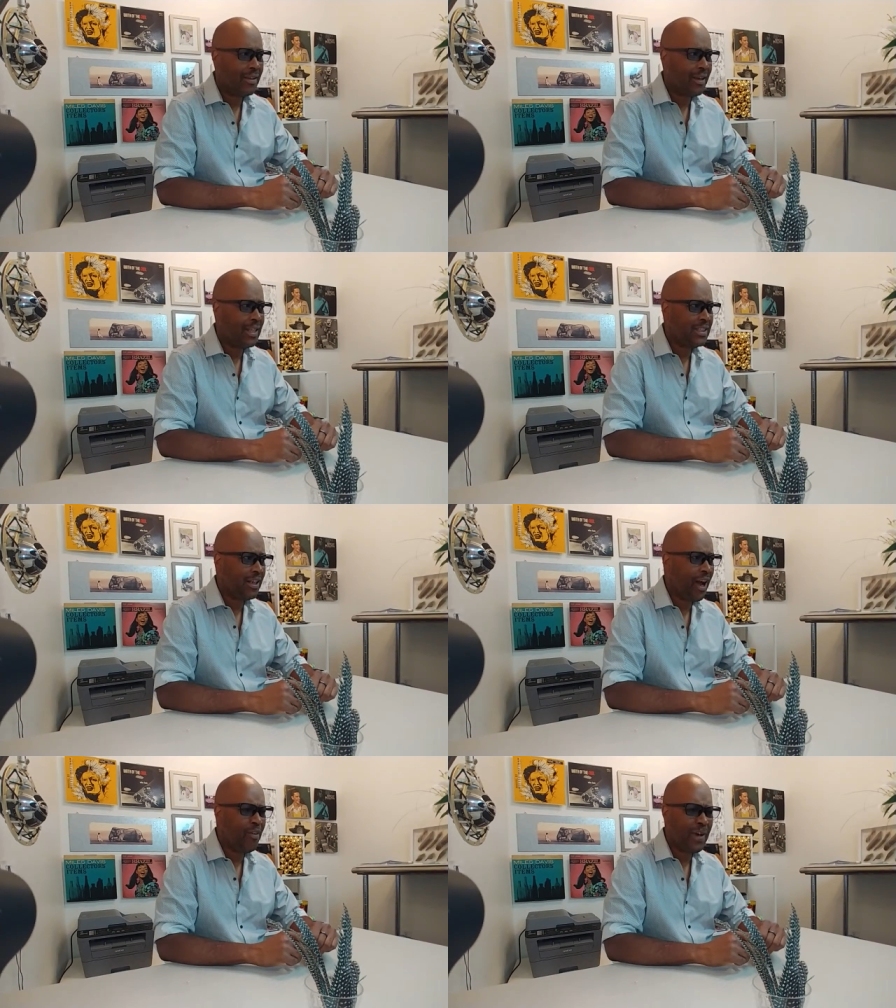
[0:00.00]
And I
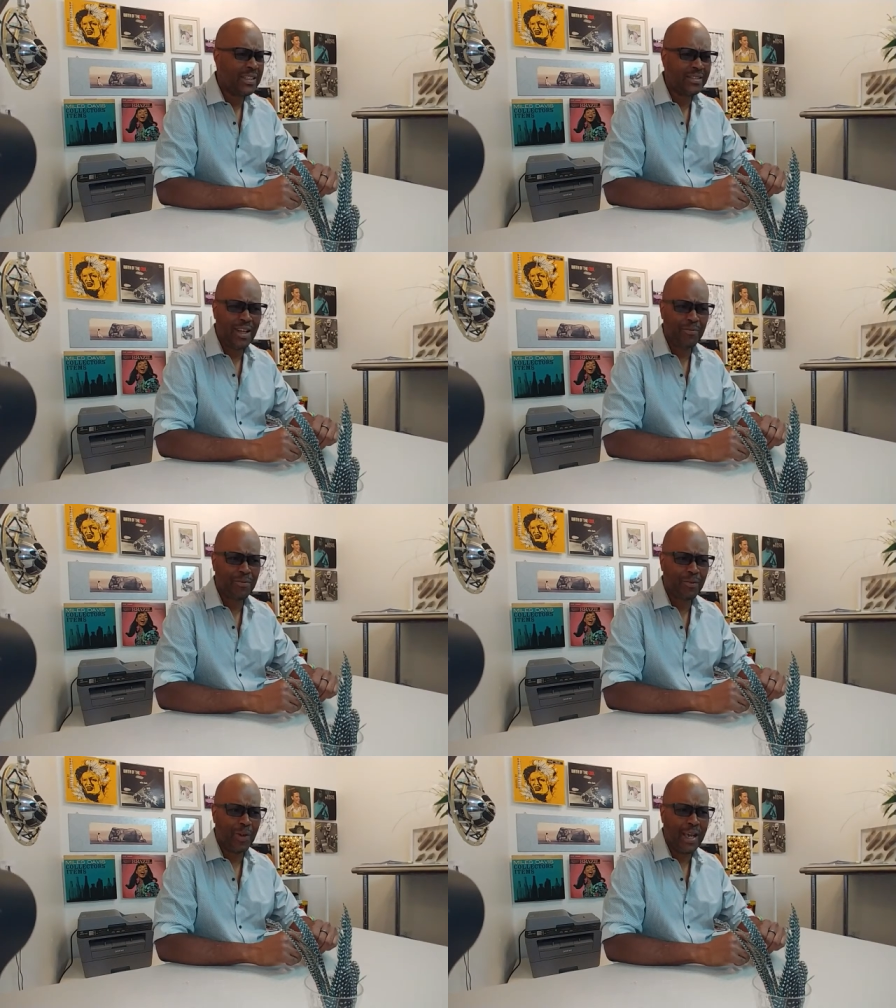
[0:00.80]
said, "All my stuff?
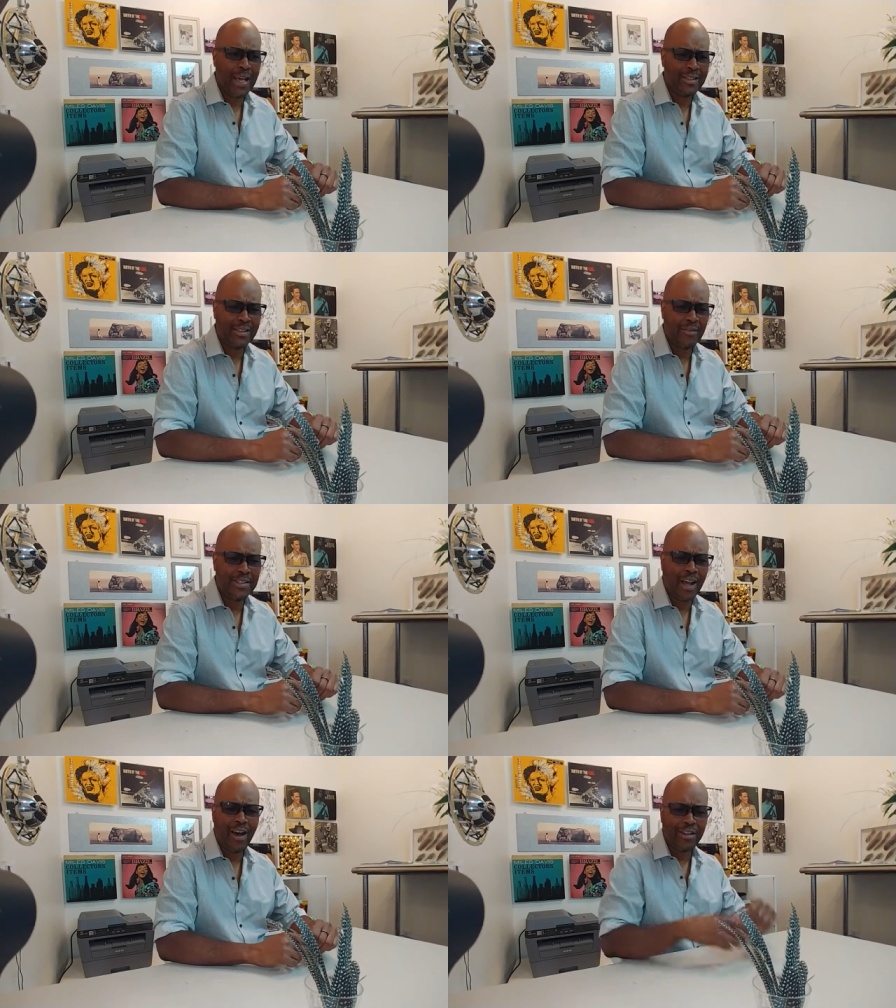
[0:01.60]
What kind of stuff?" He
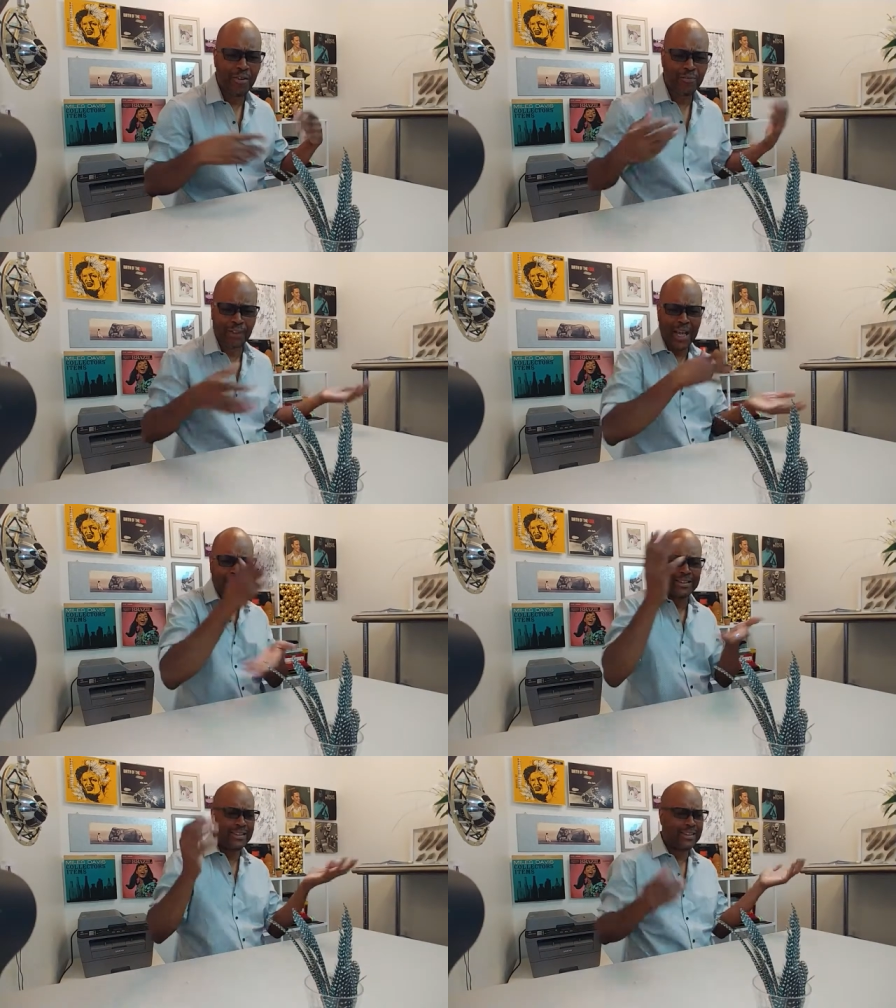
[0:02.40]
said, "All your flight
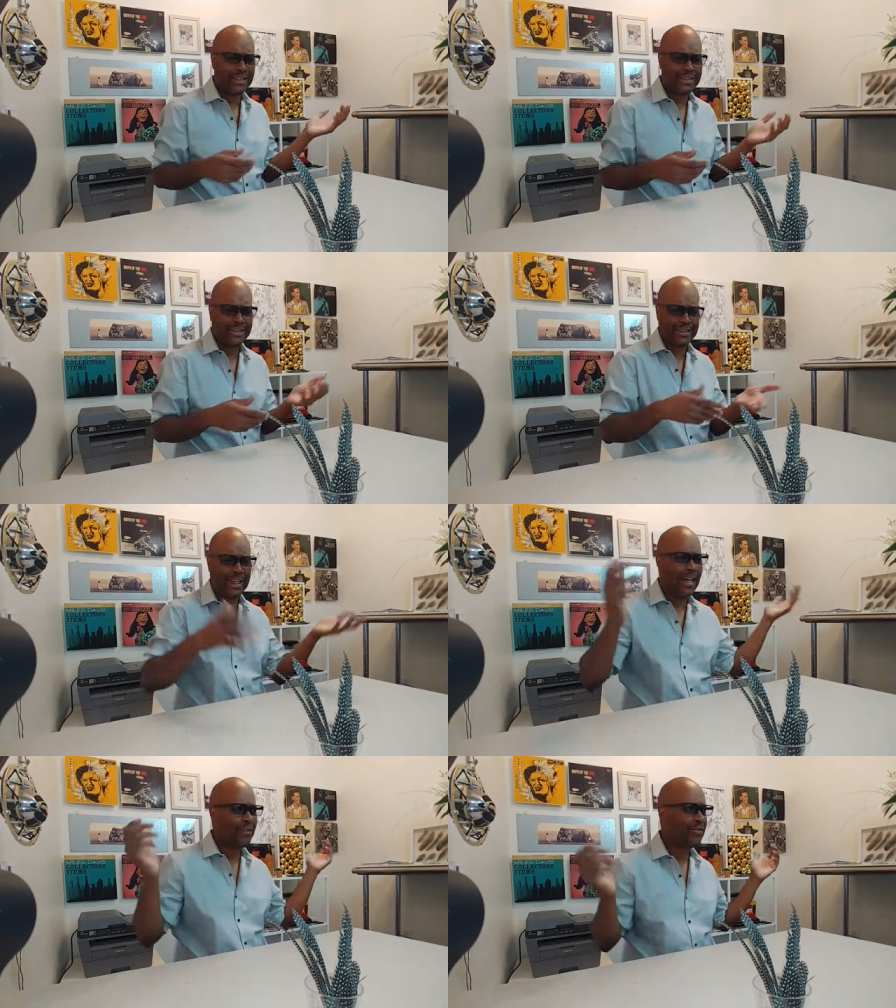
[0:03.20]
attendant
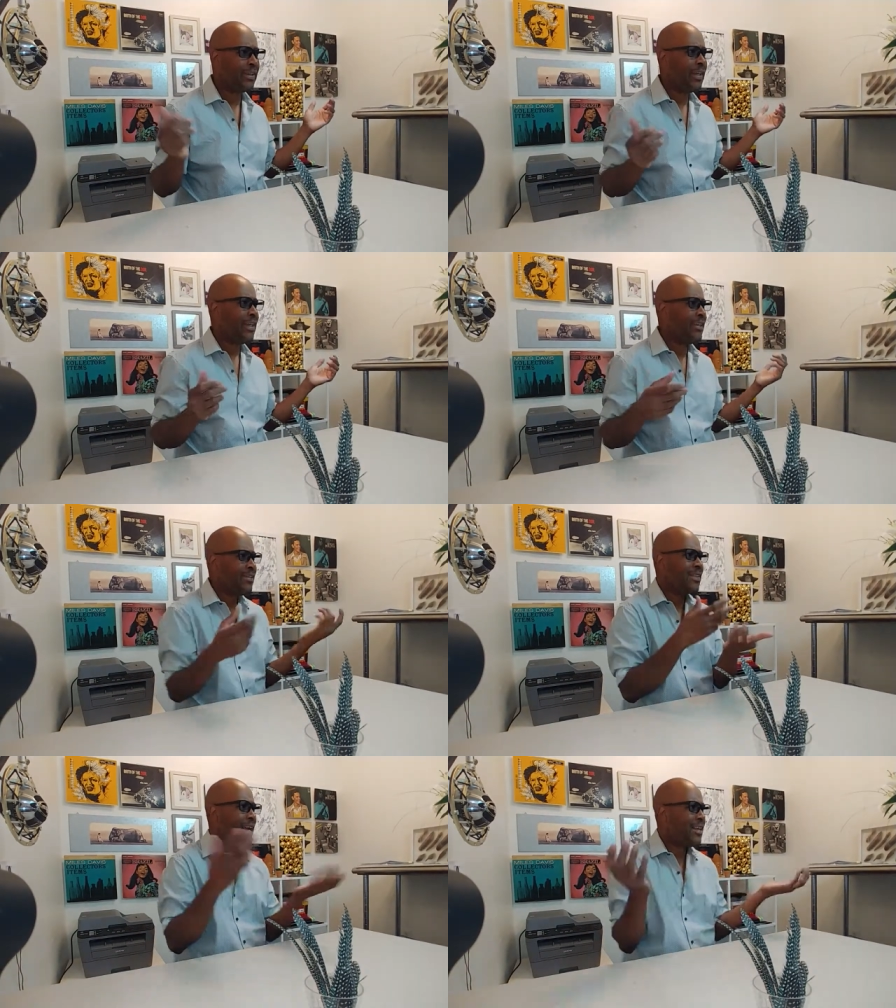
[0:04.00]
stuff. You know,
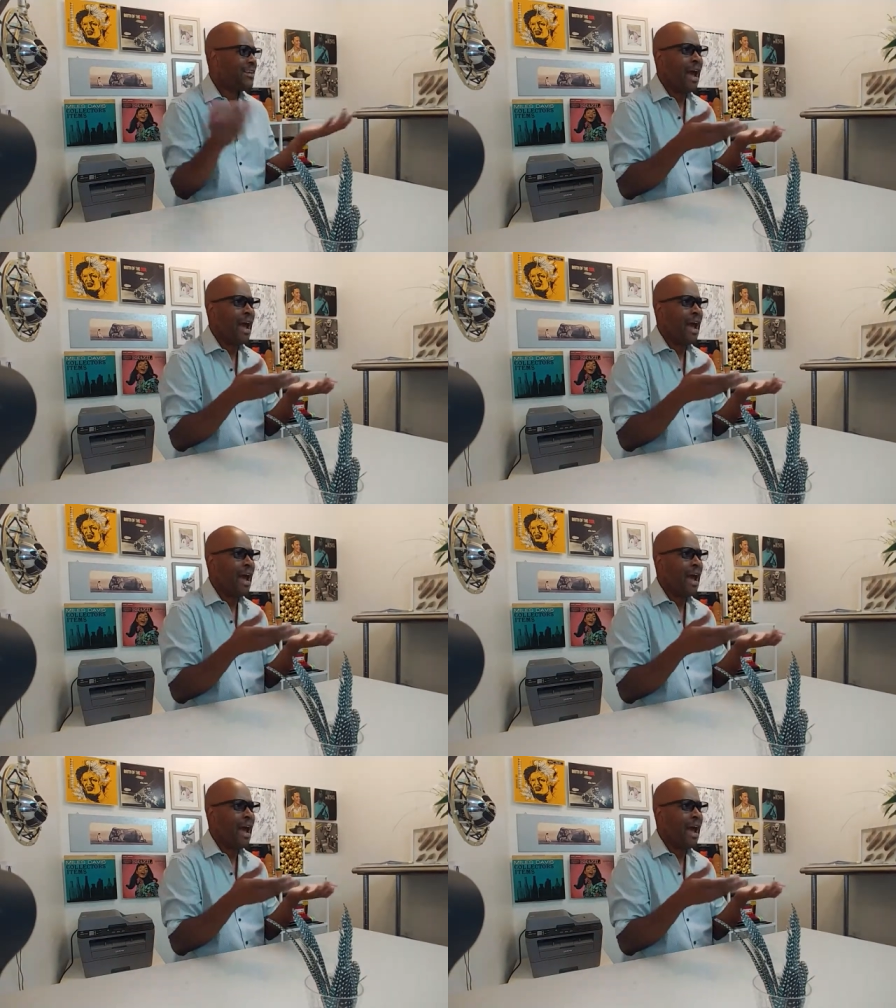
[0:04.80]
it's like you're